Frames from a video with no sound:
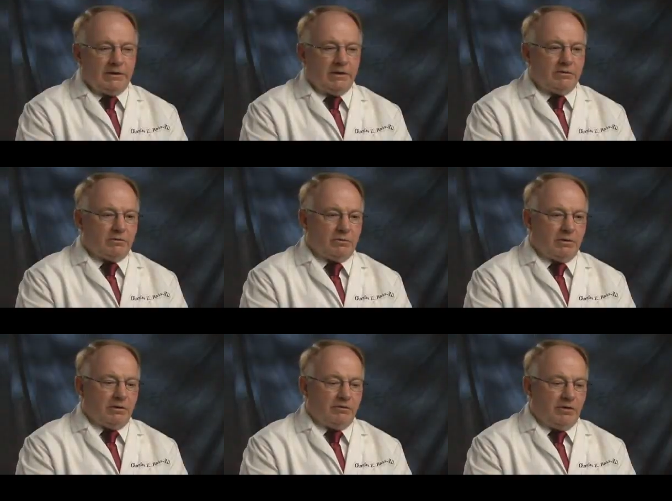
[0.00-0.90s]
any other
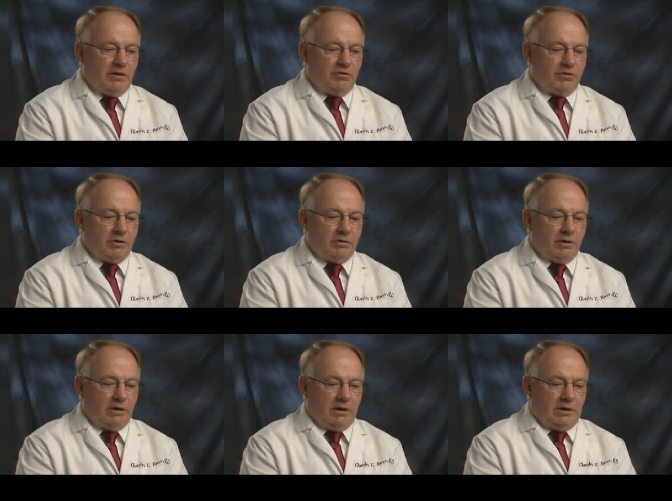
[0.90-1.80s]
organization
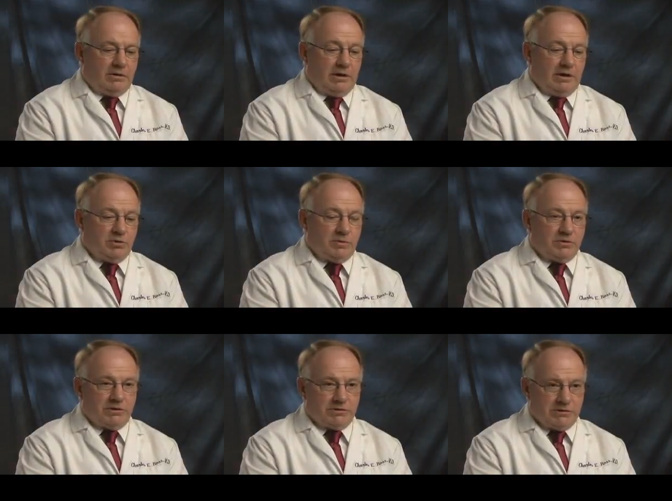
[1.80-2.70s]
that has
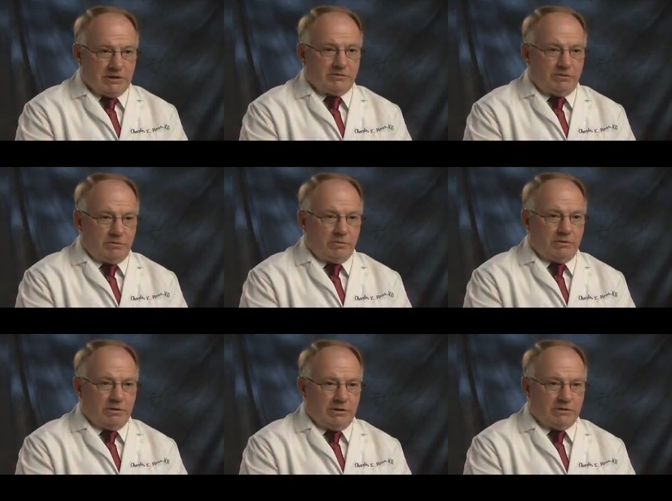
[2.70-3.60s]
been successful
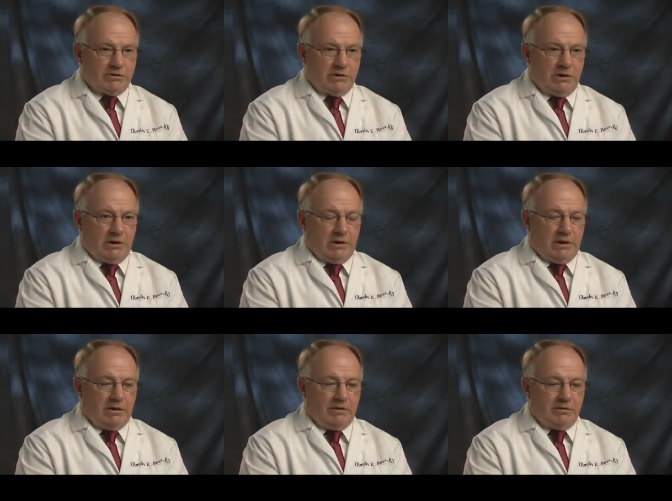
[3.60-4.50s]
with this,
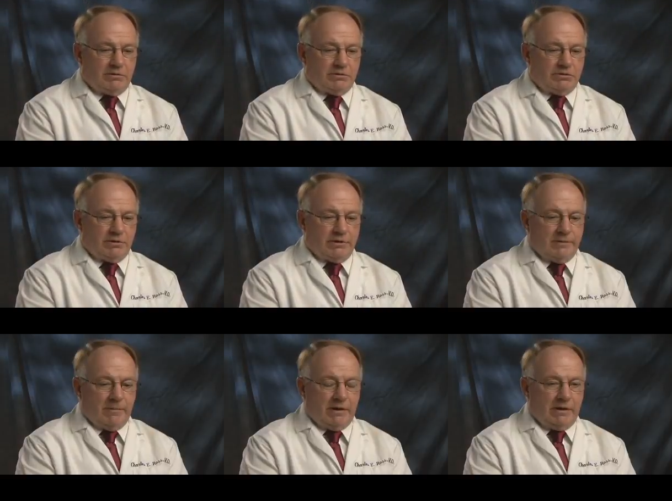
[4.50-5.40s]
I think there's
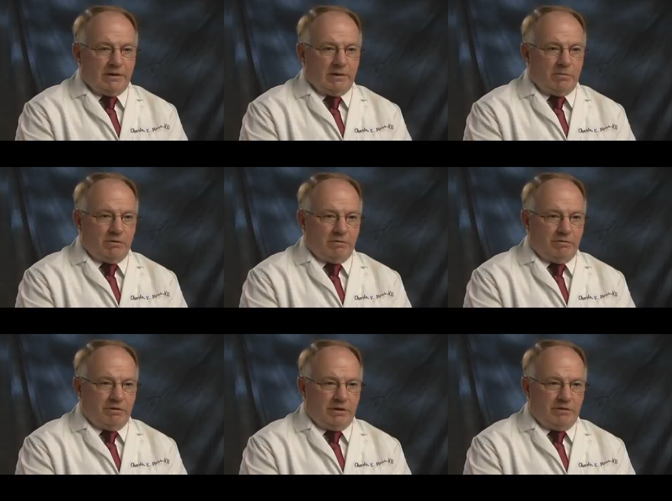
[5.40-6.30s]
a number
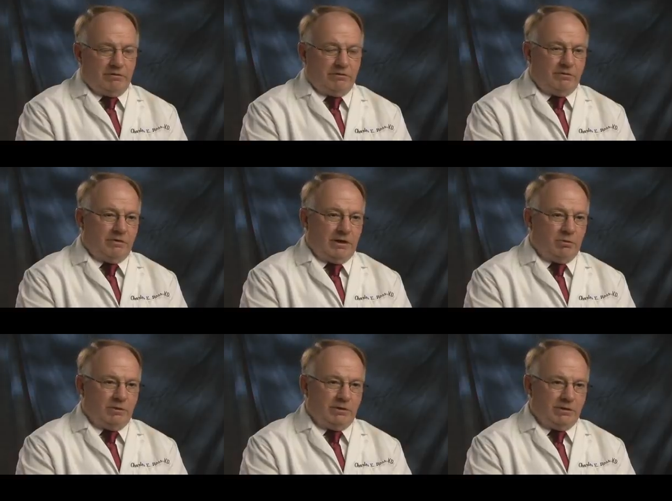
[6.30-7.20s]
of things
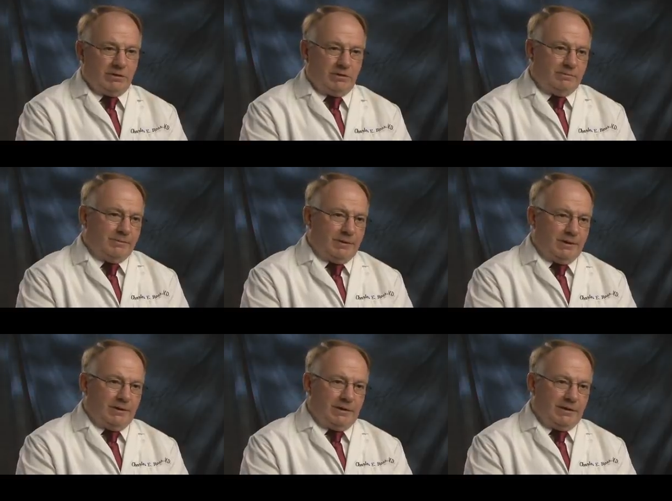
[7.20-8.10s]
that we did,
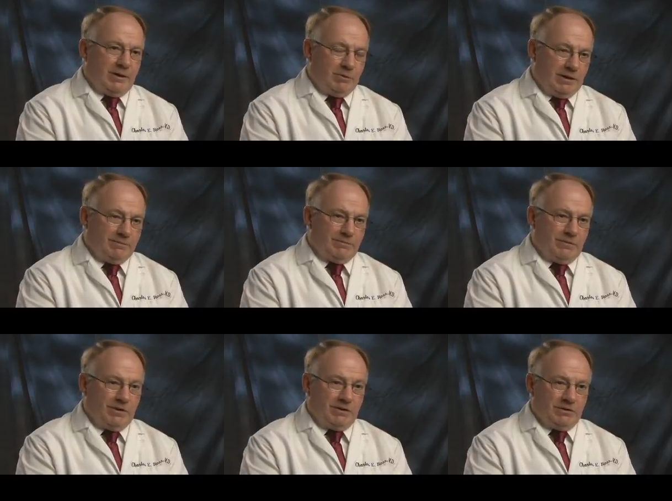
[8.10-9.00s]
and I would
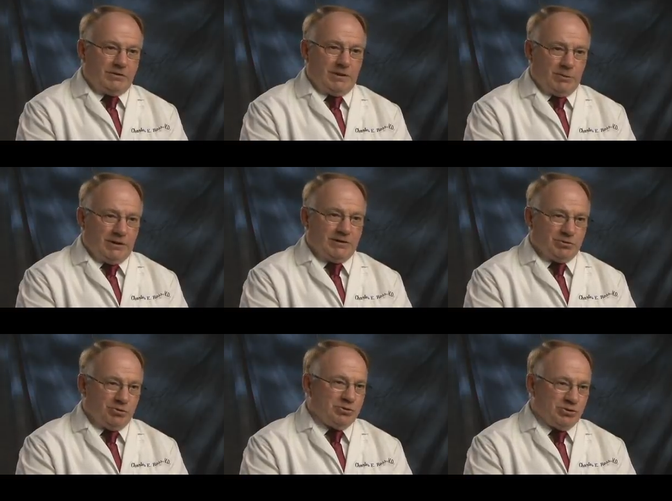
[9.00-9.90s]
think that they would
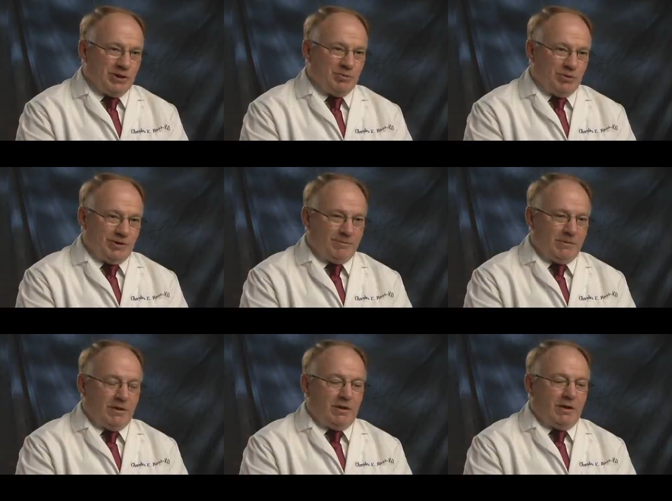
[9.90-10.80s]
answer the same way.
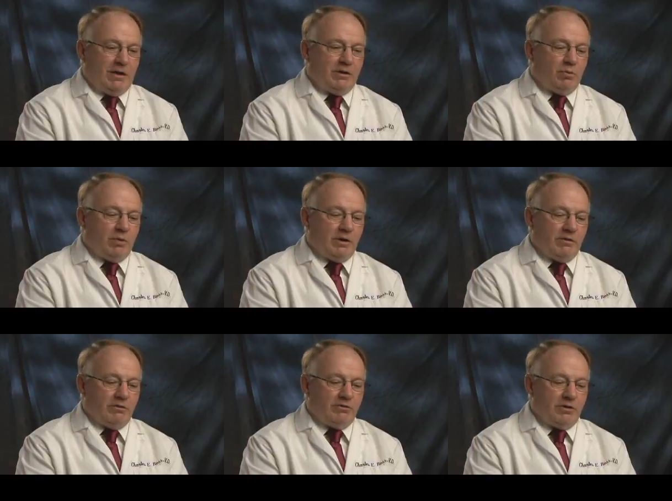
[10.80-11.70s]
I think one
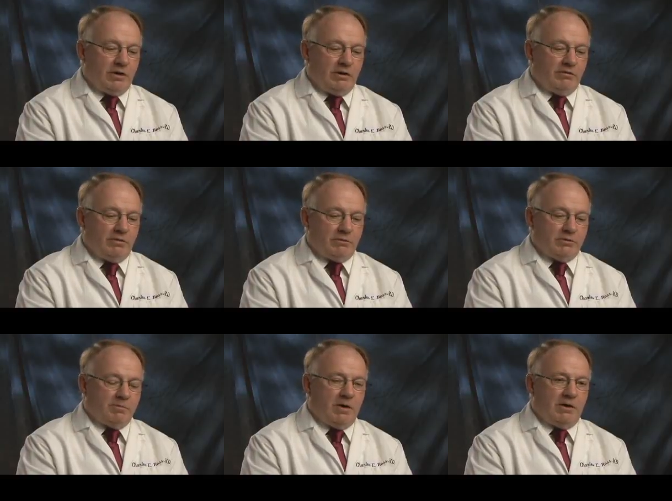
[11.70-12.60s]
of those things that
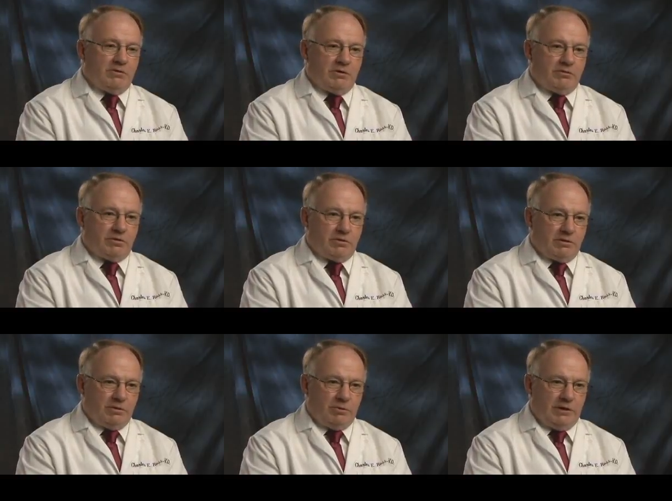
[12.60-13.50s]
was positive,
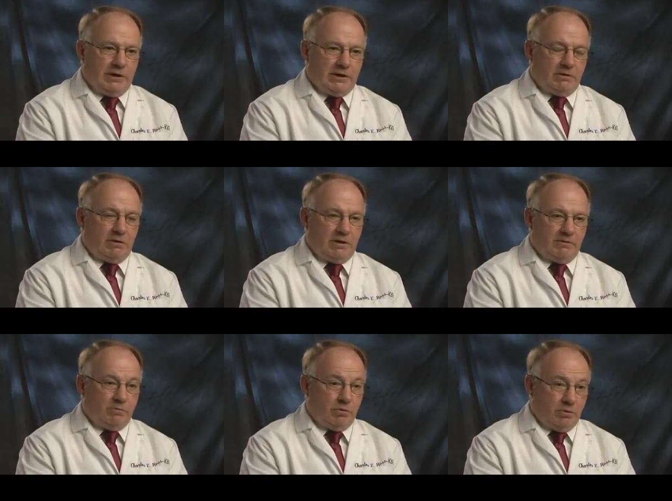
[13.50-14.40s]
certainly we had a lot
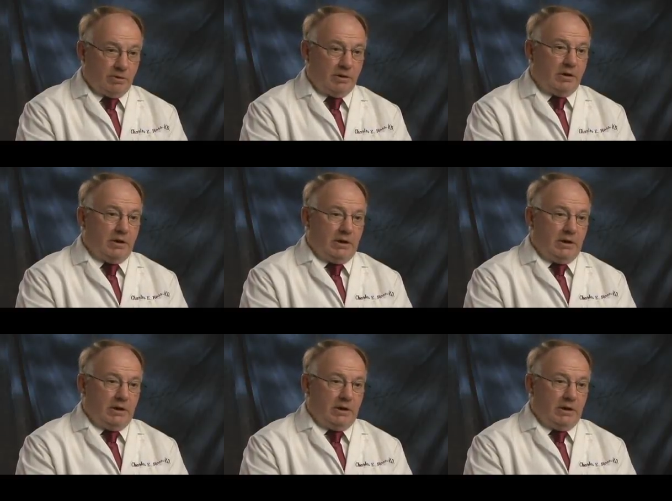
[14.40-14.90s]
of board